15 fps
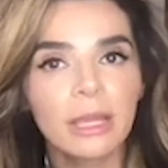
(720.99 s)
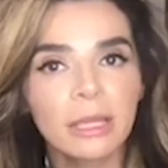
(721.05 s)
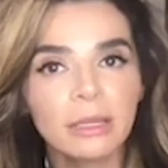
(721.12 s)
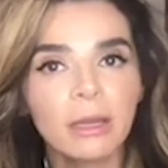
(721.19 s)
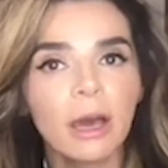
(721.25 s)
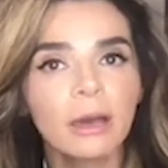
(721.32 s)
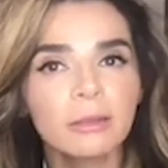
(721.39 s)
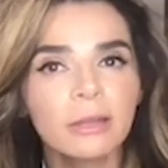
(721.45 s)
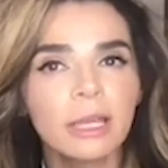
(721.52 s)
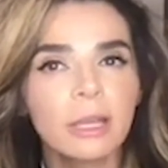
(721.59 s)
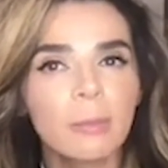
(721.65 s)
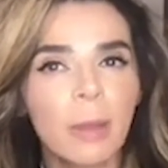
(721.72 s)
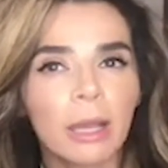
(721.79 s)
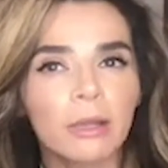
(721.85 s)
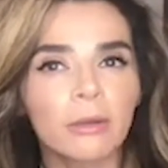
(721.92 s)
And
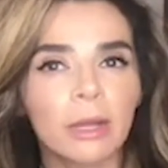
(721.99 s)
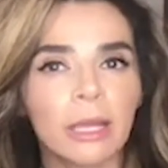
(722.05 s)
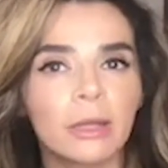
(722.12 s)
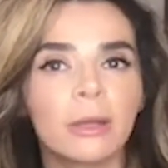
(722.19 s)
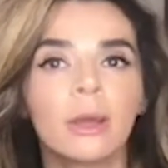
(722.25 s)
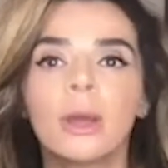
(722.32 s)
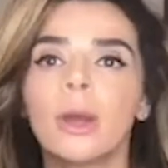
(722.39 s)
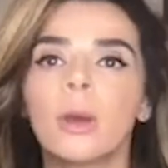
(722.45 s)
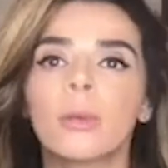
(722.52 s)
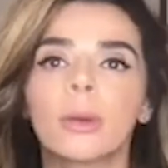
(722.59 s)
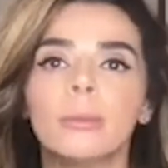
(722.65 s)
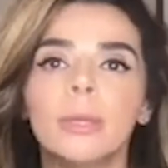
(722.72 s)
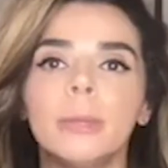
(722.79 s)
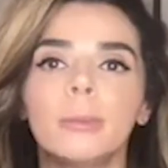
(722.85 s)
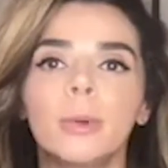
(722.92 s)
unlike migraine,
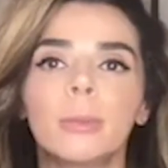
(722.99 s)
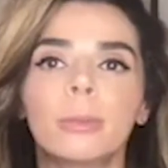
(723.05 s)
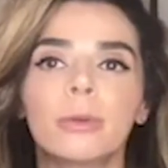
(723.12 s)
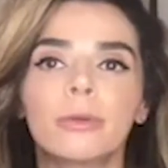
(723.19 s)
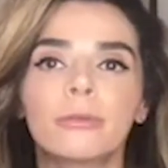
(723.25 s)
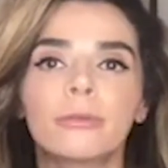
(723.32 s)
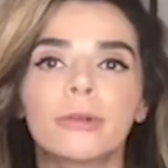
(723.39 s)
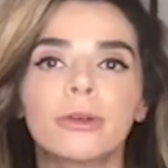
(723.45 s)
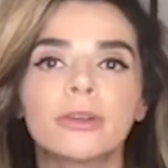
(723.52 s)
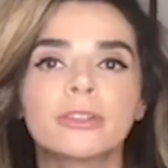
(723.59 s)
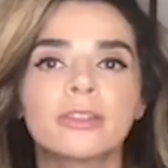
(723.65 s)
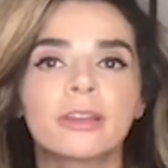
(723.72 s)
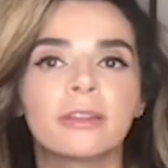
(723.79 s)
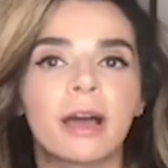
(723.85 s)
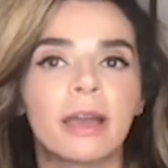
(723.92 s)
where people prefer
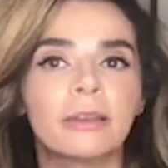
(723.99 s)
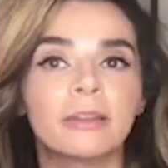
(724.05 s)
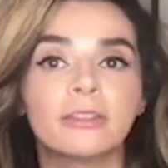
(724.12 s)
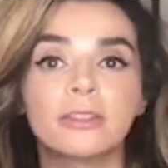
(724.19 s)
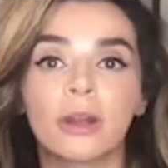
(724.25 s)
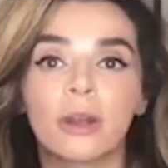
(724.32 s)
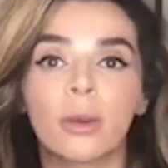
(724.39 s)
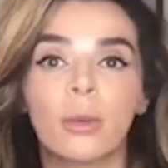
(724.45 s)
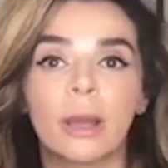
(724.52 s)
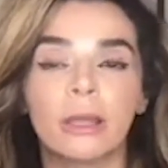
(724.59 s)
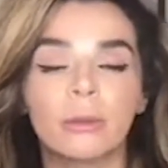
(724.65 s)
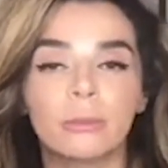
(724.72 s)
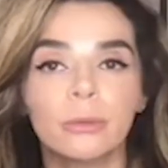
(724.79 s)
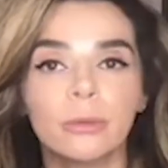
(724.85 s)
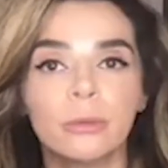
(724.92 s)
to lie in a dark,
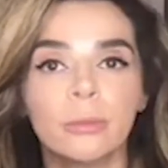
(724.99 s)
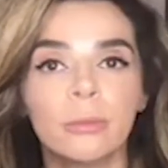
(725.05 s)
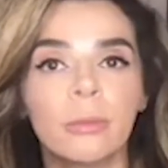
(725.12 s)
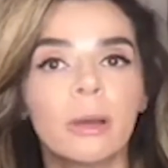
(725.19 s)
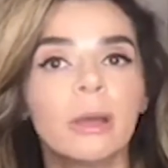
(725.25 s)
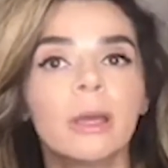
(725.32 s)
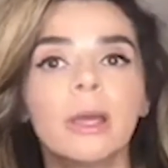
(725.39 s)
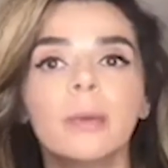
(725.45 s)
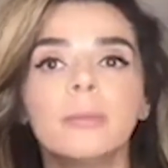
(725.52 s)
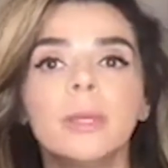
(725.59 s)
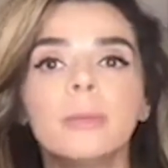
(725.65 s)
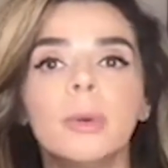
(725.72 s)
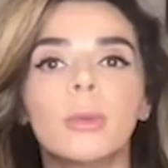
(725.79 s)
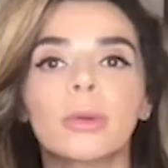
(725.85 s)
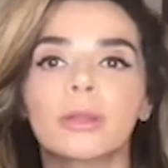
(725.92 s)
quiet room,
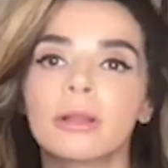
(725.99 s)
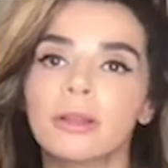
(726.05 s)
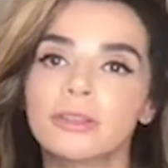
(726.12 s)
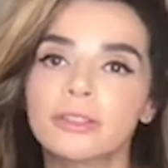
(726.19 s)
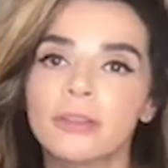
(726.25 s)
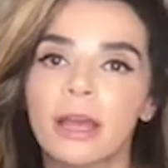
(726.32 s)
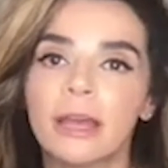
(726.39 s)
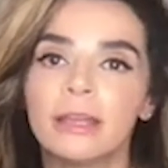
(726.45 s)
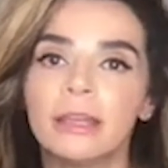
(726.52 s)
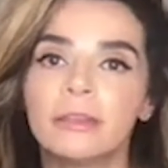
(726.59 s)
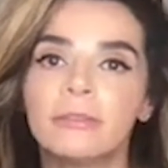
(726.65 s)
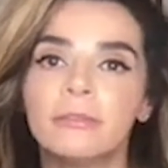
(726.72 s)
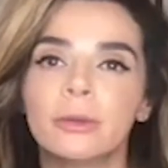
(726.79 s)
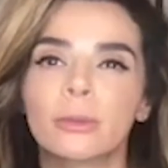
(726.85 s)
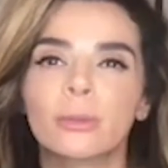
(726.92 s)
people with cluster
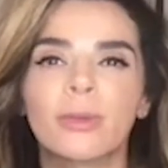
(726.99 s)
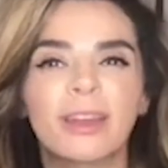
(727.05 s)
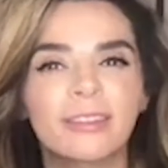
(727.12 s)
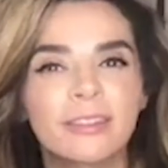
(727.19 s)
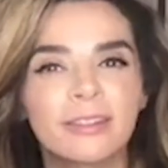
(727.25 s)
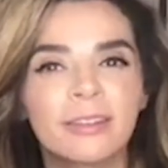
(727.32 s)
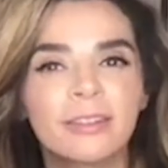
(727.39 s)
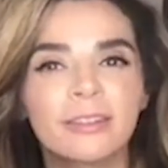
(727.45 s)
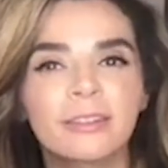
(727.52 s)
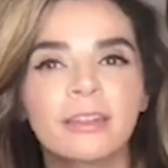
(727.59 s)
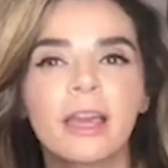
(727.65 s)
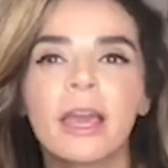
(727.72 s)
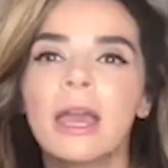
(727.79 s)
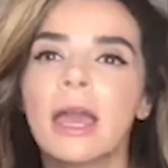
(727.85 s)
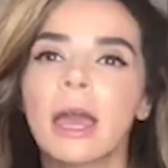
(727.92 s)
headache feel restless
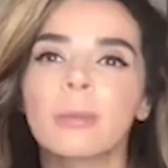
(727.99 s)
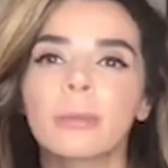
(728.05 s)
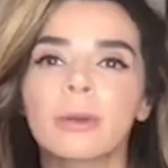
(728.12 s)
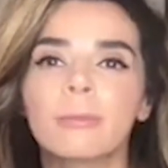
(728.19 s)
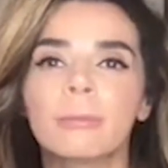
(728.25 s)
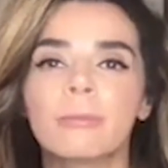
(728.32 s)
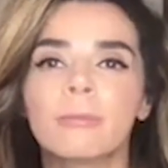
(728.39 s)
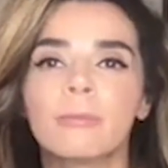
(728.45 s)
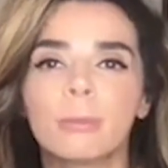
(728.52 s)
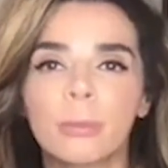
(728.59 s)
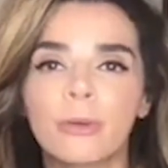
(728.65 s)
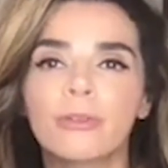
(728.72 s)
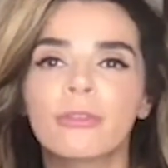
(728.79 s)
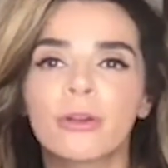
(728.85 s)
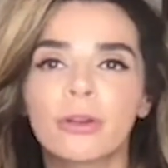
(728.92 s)
and
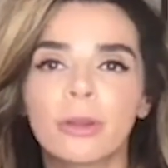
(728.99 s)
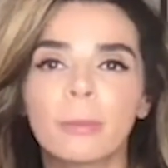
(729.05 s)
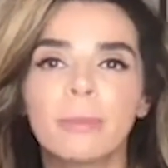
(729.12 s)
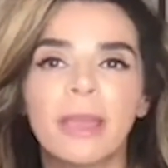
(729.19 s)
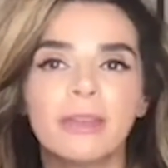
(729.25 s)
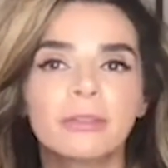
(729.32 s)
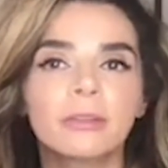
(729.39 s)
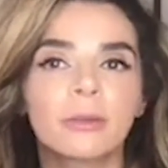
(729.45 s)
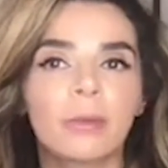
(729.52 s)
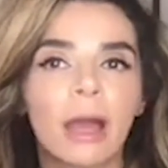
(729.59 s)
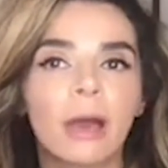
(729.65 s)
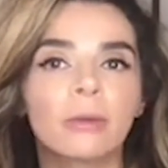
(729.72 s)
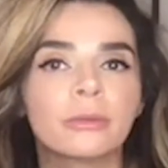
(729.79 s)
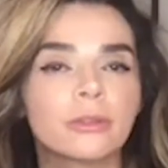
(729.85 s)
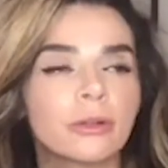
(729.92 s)
prefer to pace
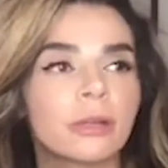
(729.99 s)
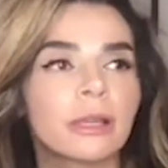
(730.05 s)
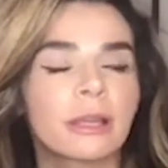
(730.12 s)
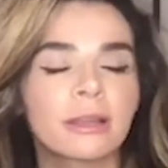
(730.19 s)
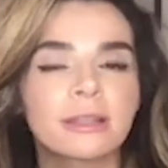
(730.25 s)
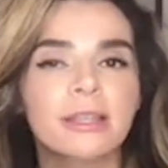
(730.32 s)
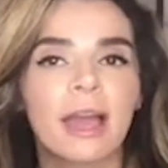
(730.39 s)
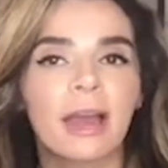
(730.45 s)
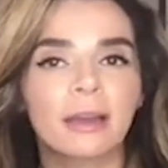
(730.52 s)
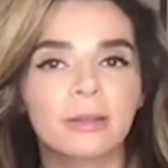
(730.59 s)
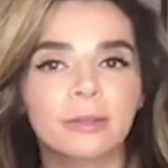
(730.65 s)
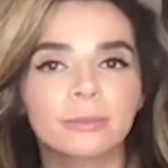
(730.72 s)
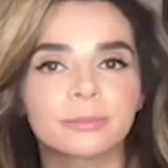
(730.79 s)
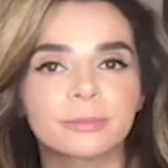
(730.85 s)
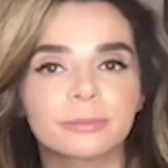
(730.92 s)
around during an attack.